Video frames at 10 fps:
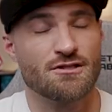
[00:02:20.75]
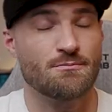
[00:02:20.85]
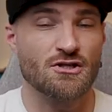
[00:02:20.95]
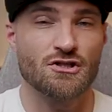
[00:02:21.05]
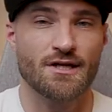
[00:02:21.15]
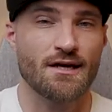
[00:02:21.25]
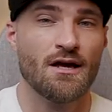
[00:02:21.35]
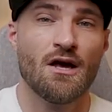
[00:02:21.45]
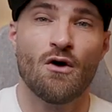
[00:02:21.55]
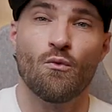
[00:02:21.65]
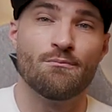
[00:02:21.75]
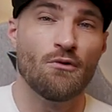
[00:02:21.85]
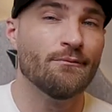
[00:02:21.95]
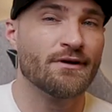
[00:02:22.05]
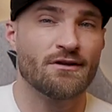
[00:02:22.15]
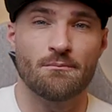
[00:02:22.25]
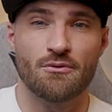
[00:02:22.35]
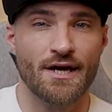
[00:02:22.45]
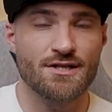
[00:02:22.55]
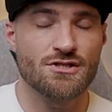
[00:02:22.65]
especially with movement of the
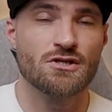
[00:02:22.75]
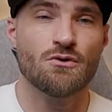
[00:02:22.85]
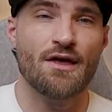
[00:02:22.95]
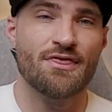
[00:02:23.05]
plates too.